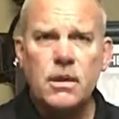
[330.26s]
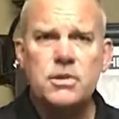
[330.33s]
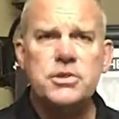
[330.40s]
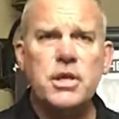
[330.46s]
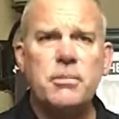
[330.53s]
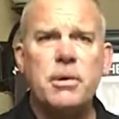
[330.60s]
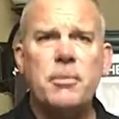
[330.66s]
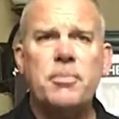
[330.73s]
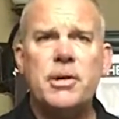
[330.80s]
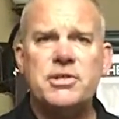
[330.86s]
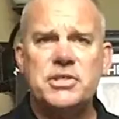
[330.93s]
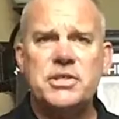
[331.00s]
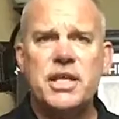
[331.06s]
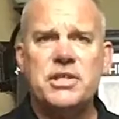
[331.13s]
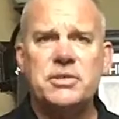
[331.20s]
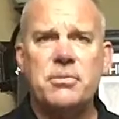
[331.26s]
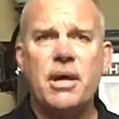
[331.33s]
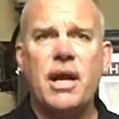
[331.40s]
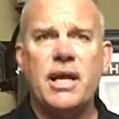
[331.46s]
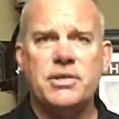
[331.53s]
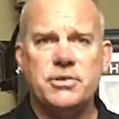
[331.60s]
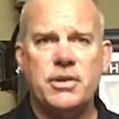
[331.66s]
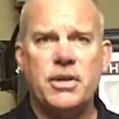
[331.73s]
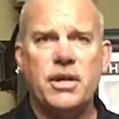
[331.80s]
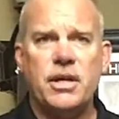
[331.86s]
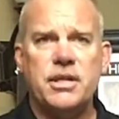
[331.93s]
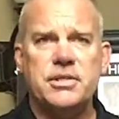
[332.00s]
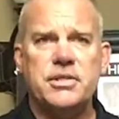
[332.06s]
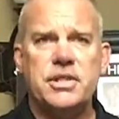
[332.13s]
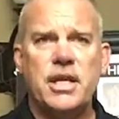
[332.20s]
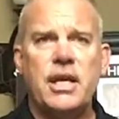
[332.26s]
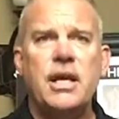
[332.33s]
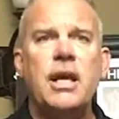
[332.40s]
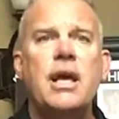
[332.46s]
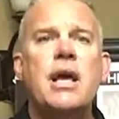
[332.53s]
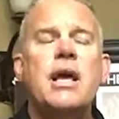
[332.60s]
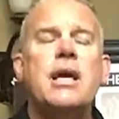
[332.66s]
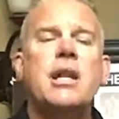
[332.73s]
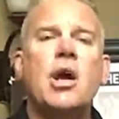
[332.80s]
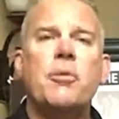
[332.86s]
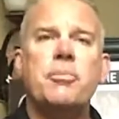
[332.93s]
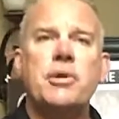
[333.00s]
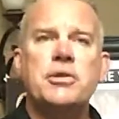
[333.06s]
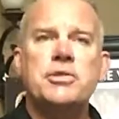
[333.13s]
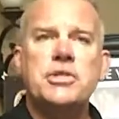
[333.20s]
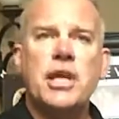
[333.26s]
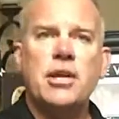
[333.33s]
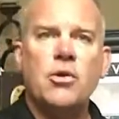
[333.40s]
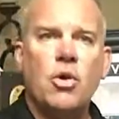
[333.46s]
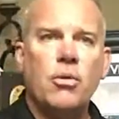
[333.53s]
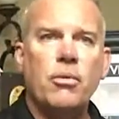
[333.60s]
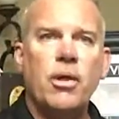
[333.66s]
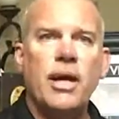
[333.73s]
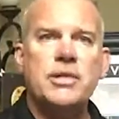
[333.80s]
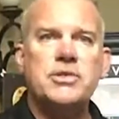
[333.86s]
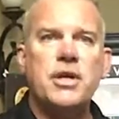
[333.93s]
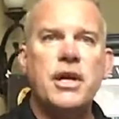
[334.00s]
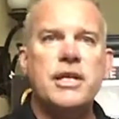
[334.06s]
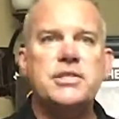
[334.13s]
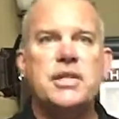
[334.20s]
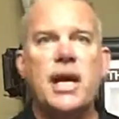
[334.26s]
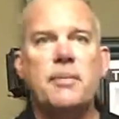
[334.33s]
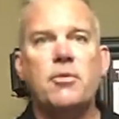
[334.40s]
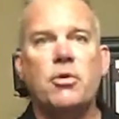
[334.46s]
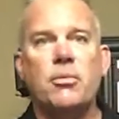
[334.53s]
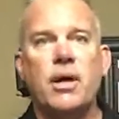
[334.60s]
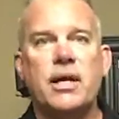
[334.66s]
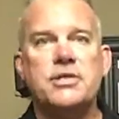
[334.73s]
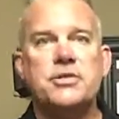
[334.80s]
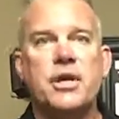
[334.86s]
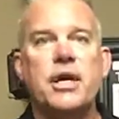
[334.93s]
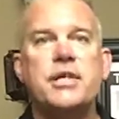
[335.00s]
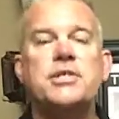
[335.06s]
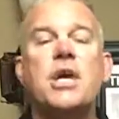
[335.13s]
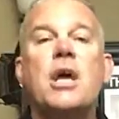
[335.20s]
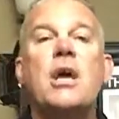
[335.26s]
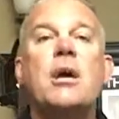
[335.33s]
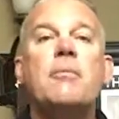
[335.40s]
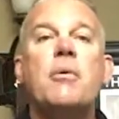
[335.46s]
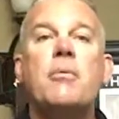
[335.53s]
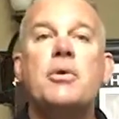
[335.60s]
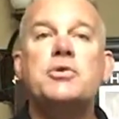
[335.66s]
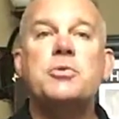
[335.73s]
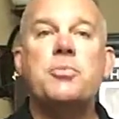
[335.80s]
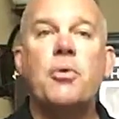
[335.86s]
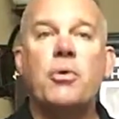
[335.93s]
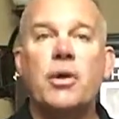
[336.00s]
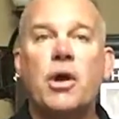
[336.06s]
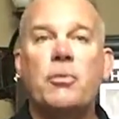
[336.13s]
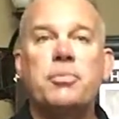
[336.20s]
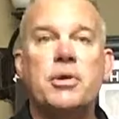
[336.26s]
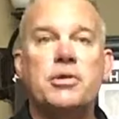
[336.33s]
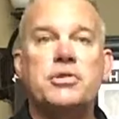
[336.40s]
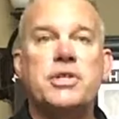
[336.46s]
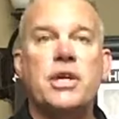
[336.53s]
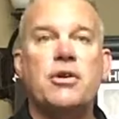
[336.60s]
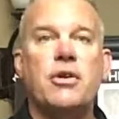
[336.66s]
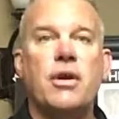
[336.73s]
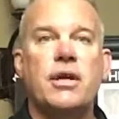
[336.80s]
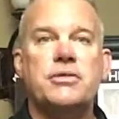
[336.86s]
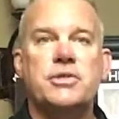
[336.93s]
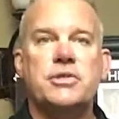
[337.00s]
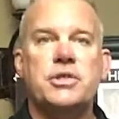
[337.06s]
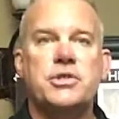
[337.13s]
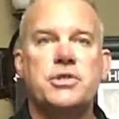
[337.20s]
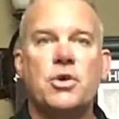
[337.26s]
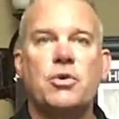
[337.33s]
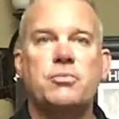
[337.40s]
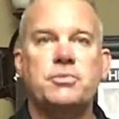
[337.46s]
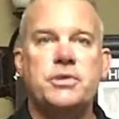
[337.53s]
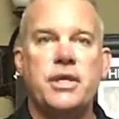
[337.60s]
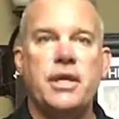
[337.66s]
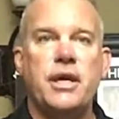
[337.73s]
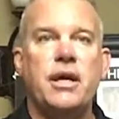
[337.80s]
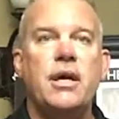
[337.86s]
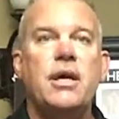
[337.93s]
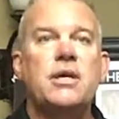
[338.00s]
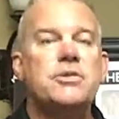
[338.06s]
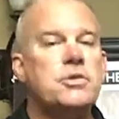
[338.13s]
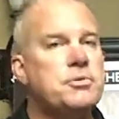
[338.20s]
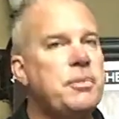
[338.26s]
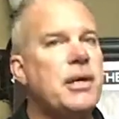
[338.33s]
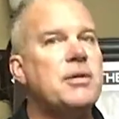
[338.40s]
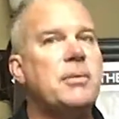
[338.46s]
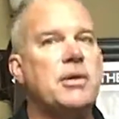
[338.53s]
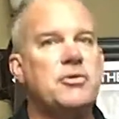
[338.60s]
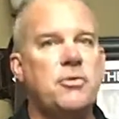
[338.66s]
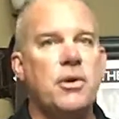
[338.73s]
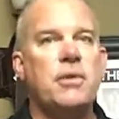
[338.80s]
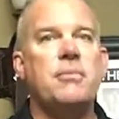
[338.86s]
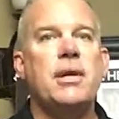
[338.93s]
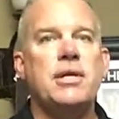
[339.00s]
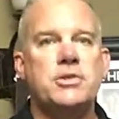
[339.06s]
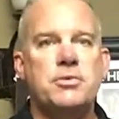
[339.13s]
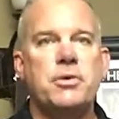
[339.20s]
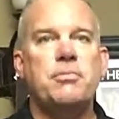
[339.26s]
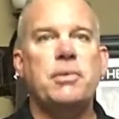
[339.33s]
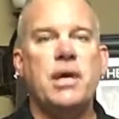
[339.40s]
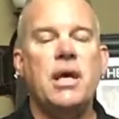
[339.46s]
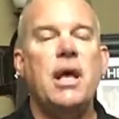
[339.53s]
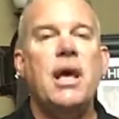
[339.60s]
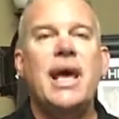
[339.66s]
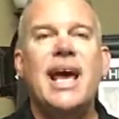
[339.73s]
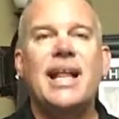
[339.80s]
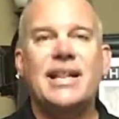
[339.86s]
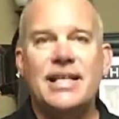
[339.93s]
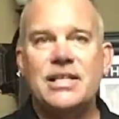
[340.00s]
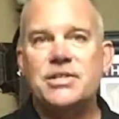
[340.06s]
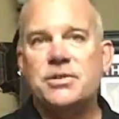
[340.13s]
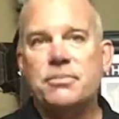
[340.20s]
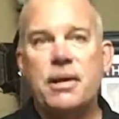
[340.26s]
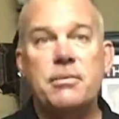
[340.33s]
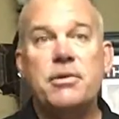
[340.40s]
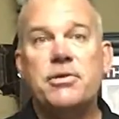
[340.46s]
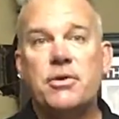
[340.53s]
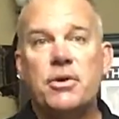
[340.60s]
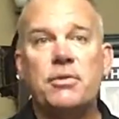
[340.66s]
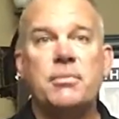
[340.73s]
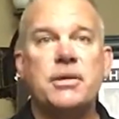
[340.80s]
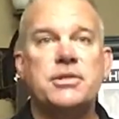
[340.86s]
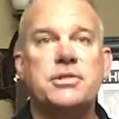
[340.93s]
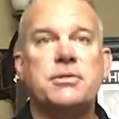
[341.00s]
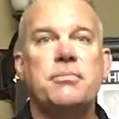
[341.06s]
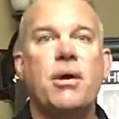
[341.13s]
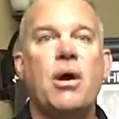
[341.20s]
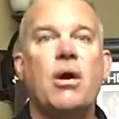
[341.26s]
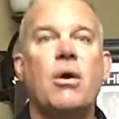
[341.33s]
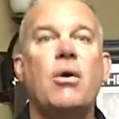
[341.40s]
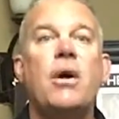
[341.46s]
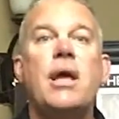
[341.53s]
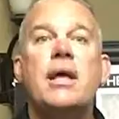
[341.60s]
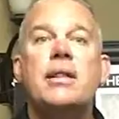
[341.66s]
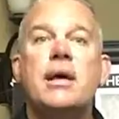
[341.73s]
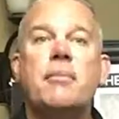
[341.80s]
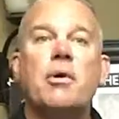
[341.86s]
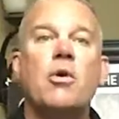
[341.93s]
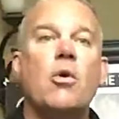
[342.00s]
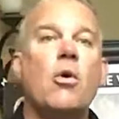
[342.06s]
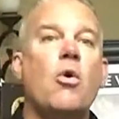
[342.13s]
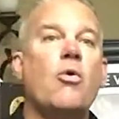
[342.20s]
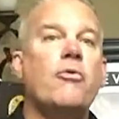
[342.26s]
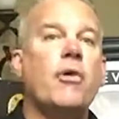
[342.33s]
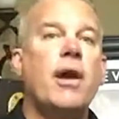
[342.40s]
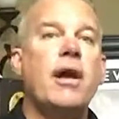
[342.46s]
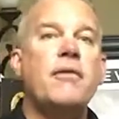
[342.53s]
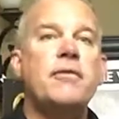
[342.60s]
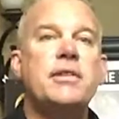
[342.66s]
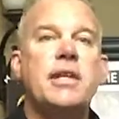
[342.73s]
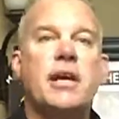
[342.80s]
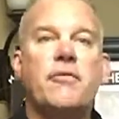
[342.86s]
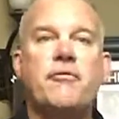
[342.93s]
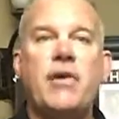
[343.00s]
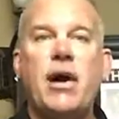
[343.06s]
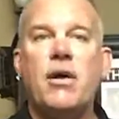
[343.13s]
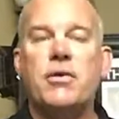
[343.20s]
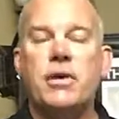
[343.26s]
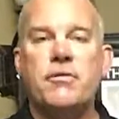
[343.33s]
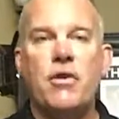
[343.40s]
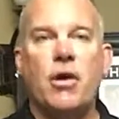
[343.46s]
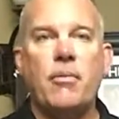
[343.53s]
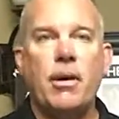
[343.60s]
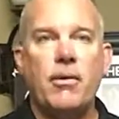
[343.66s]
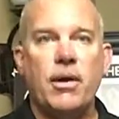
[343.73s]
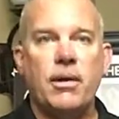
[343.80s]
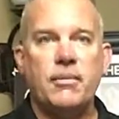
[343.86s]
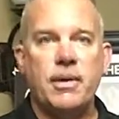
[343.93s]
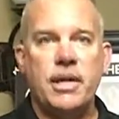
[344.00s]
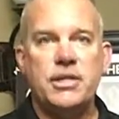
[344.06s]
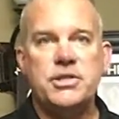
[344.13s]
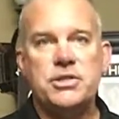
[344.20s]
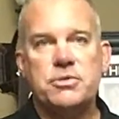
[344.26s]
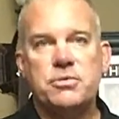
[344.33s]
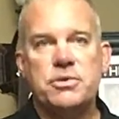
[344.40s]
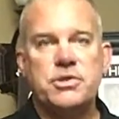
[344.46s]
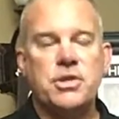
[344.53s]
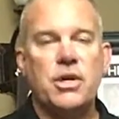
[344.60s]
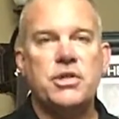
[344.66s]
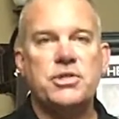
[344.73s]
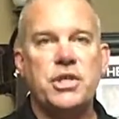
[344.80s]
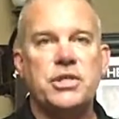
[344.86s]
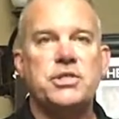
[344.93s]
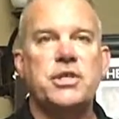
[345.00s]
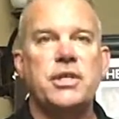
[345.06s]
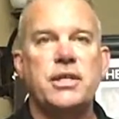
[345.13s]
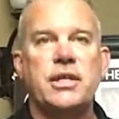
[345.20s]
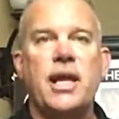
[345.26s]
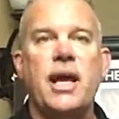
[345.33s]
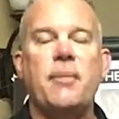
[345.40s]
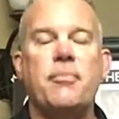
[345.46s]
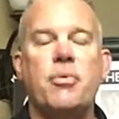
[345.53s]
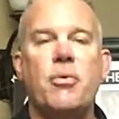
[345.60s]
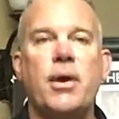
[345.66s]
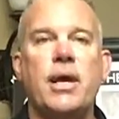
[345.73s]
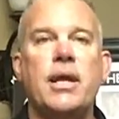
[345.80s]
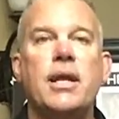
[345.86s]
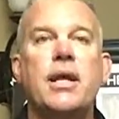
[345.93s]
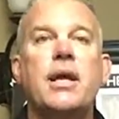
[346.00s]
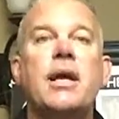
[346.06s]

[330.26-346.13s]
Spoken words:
there's going to be a presentation about x-ray that you're going to see. It'll help you understand normal x-rays and abnormal x-rays, but most importantly, help you understand your x-rays and I'll show them to you. So expect about 20 minutes with me, at least maybe 30 minutes tomorrow. Then I'm going to go over everything I found, give you all my recommendations, and we're going to start adjusting at that point.